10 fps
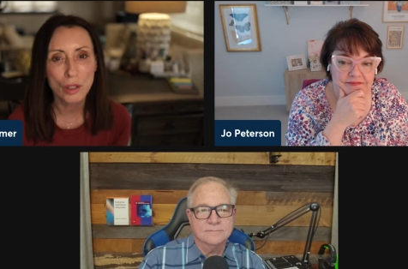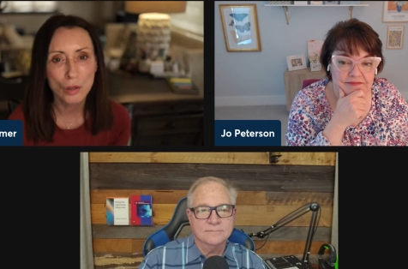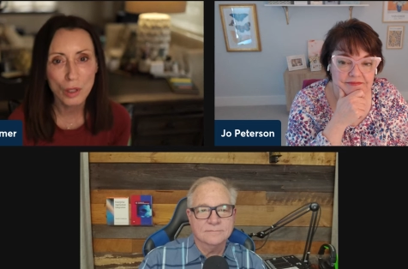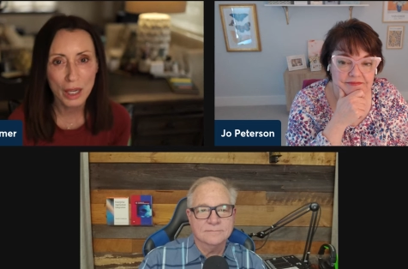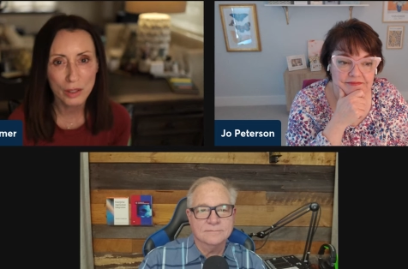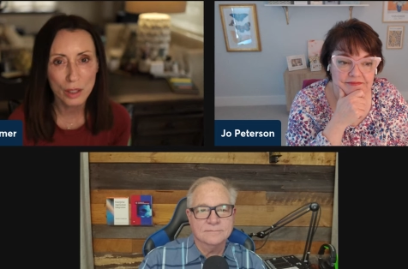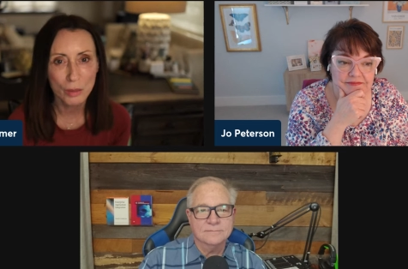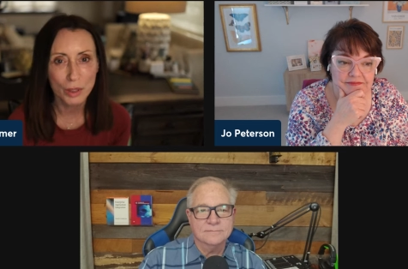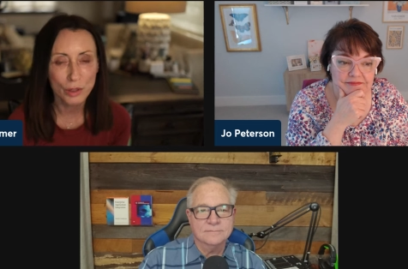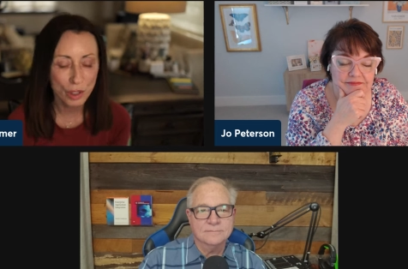Speaker 1: to
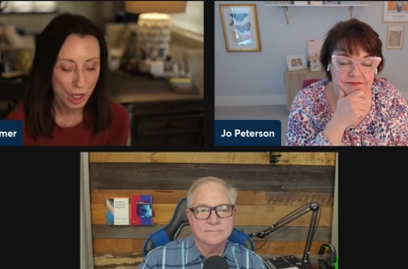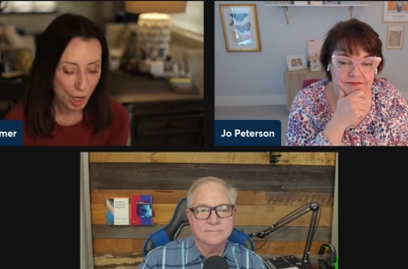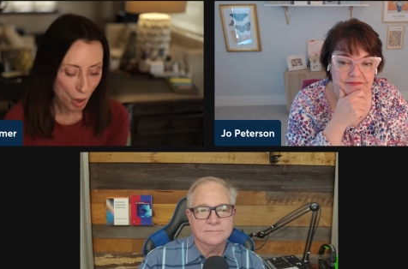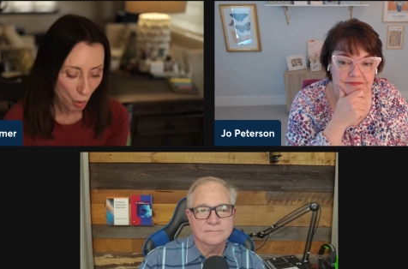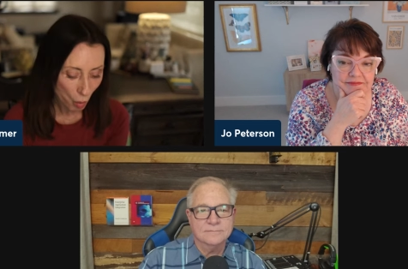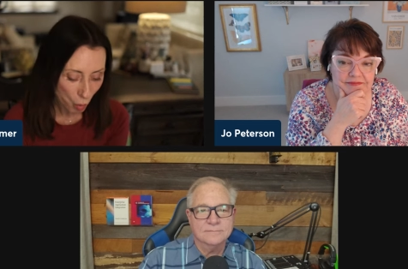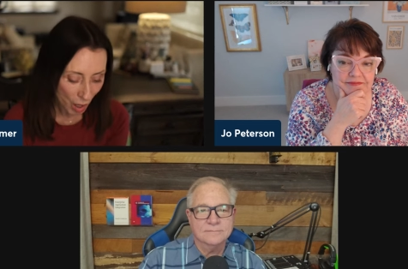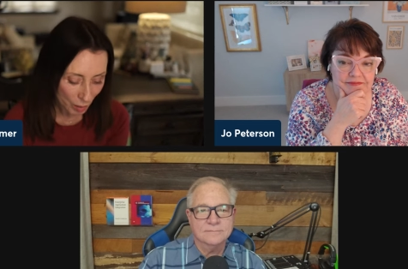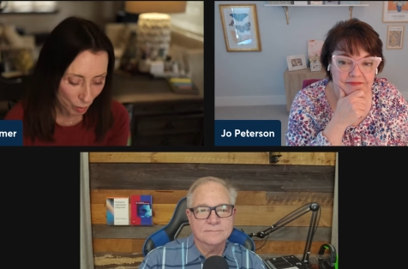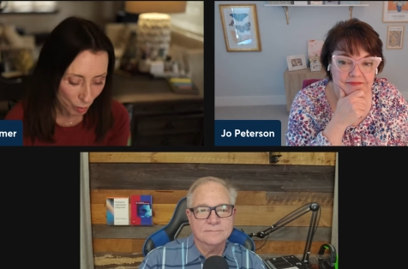customers
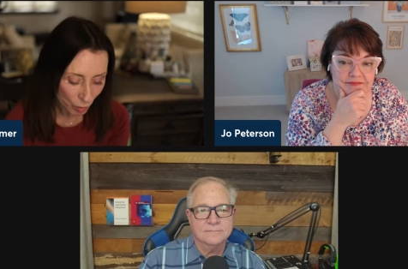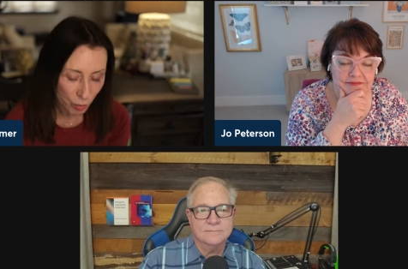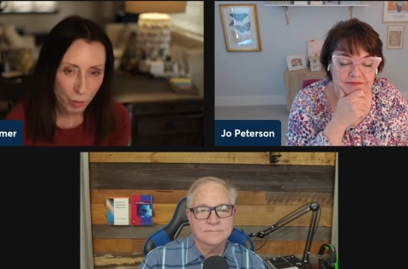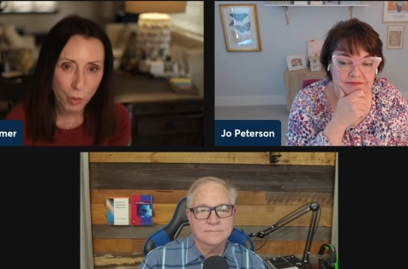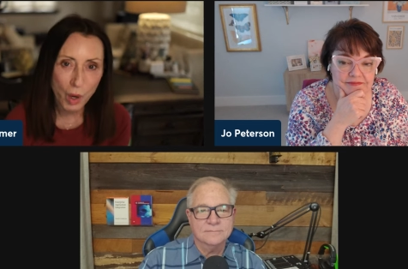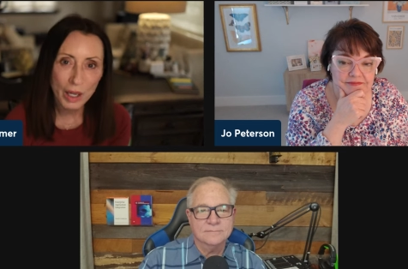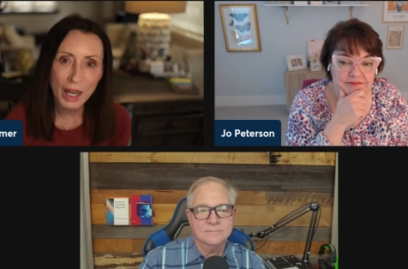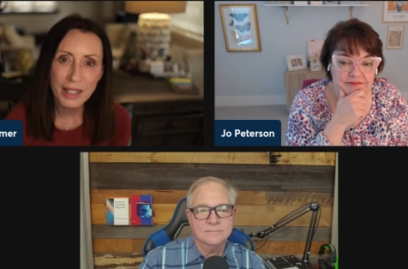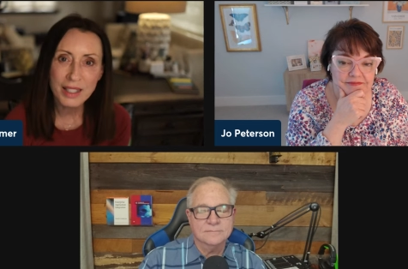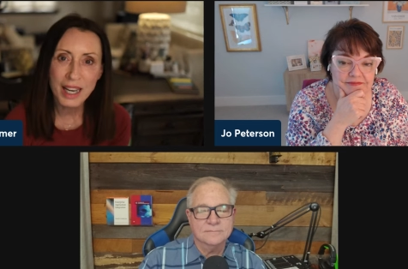what what
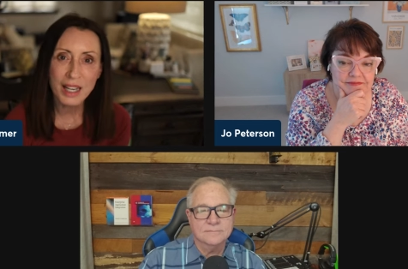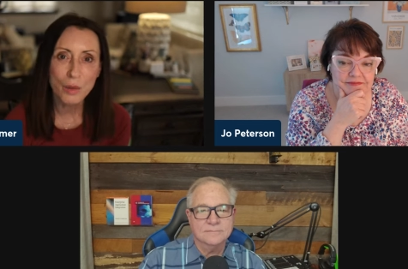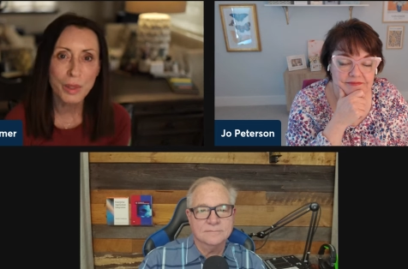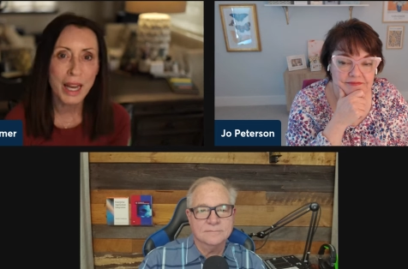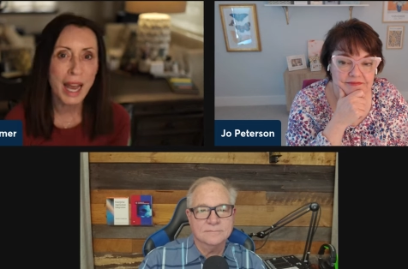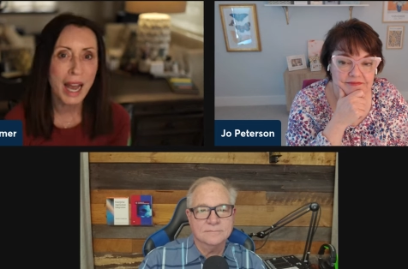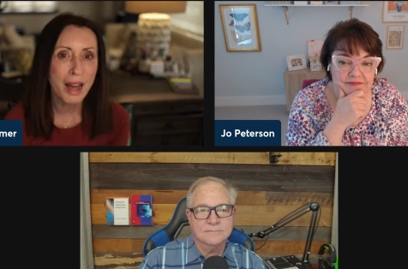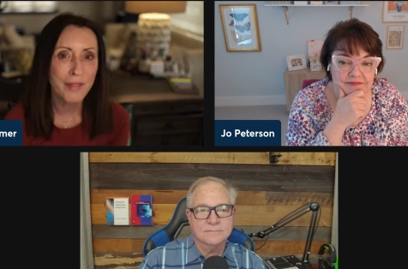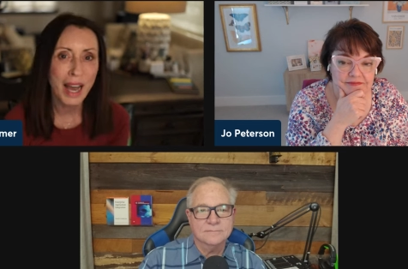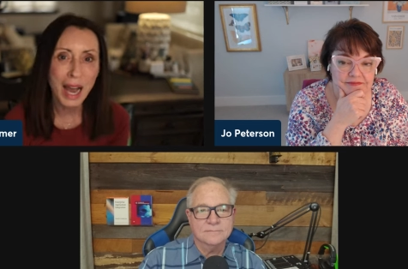kind of data we
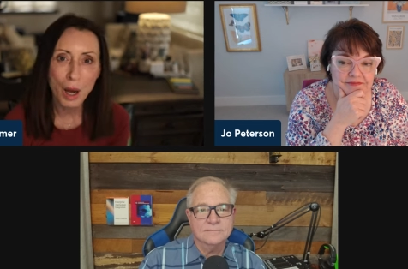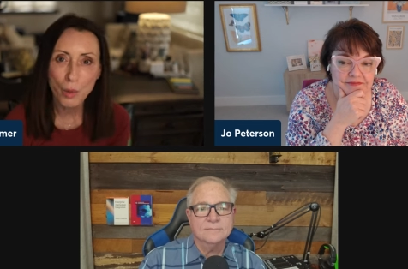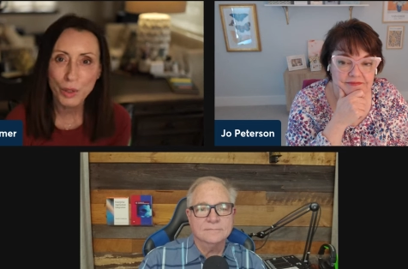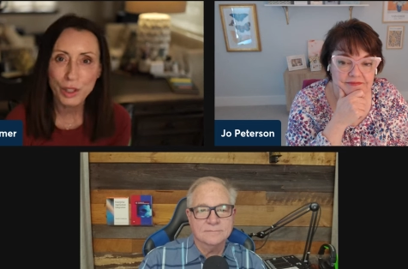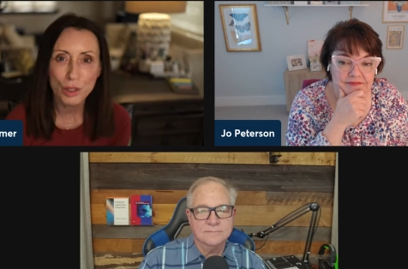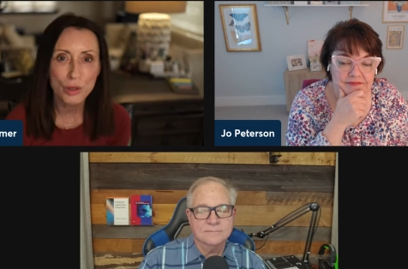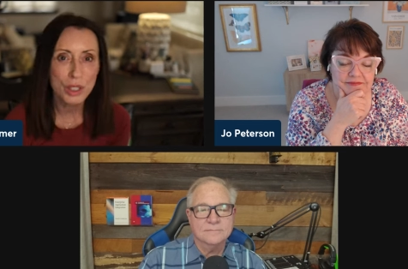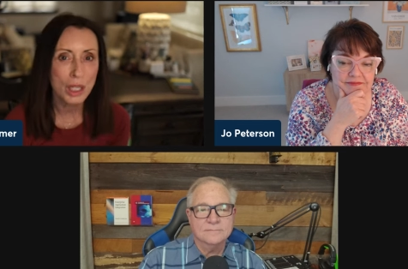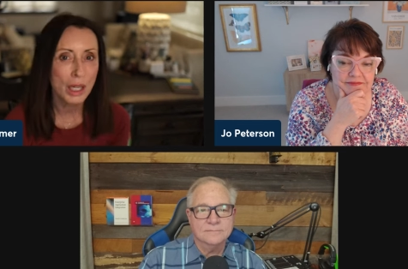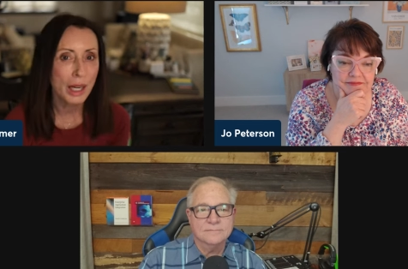have, how we're
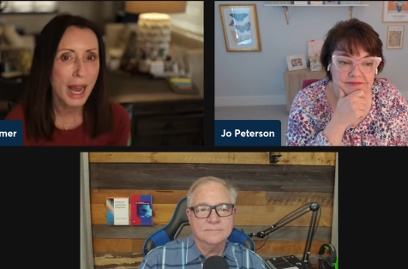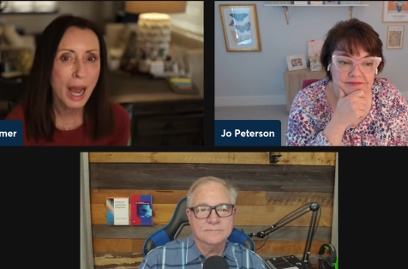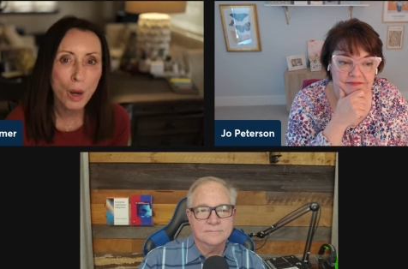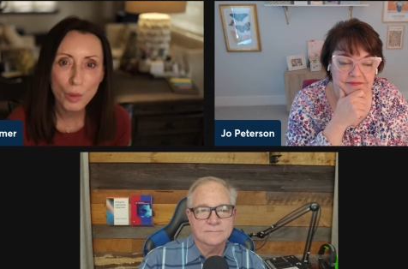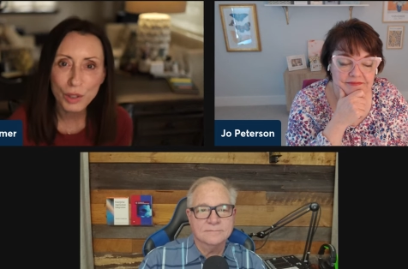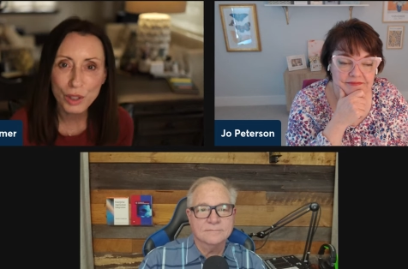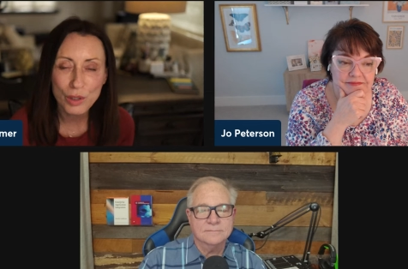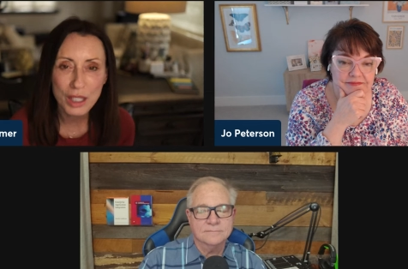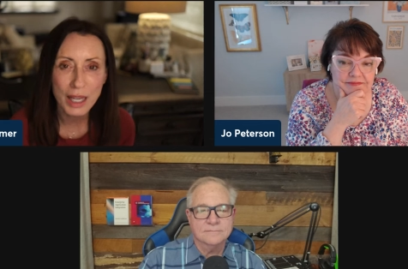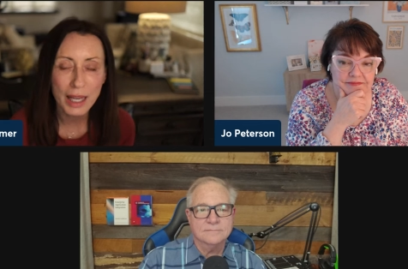using it, how we're
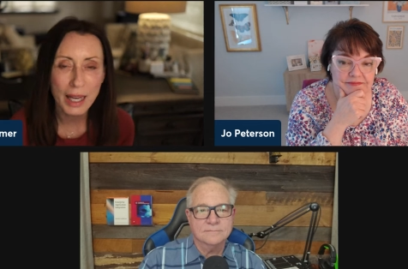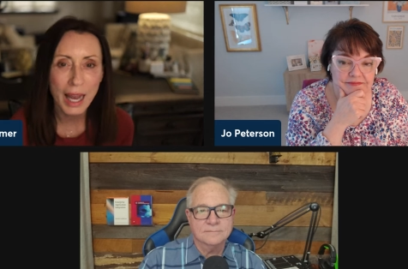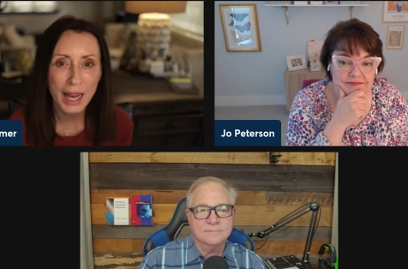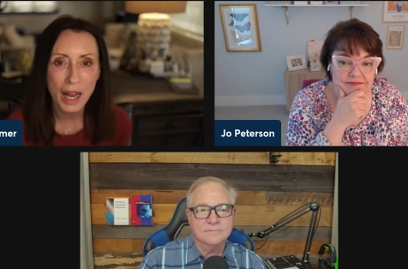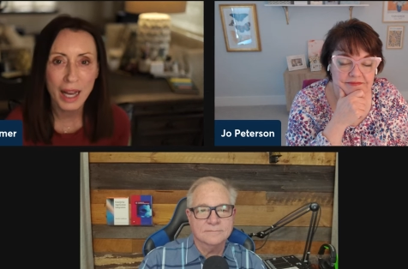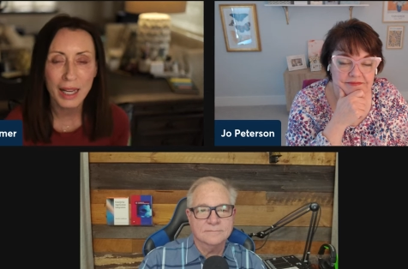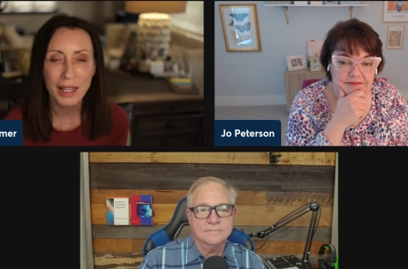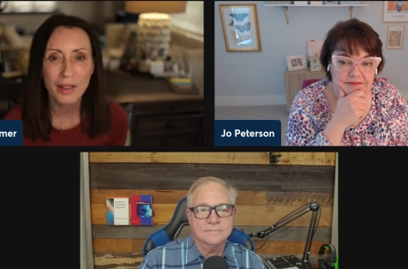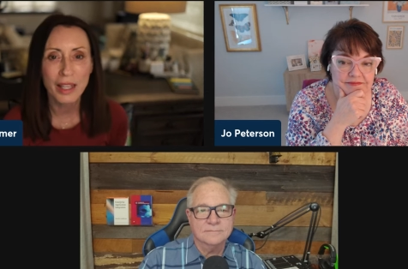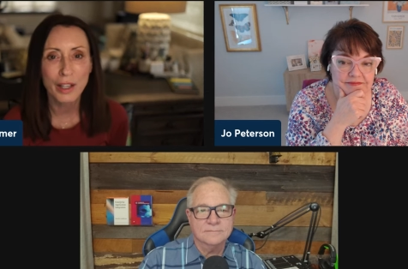using AI
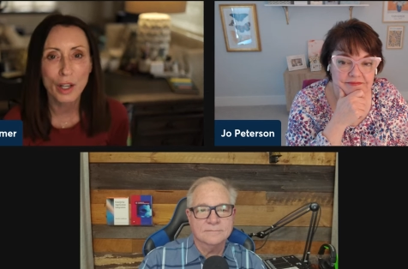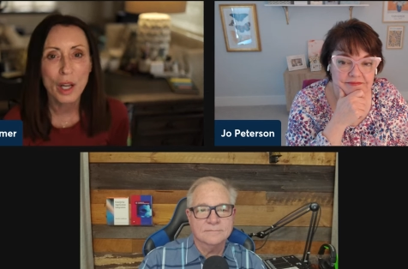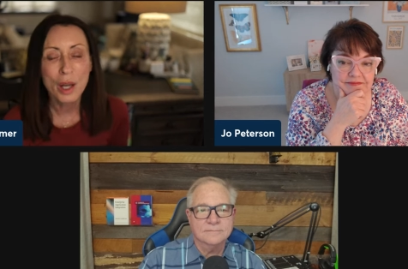in there,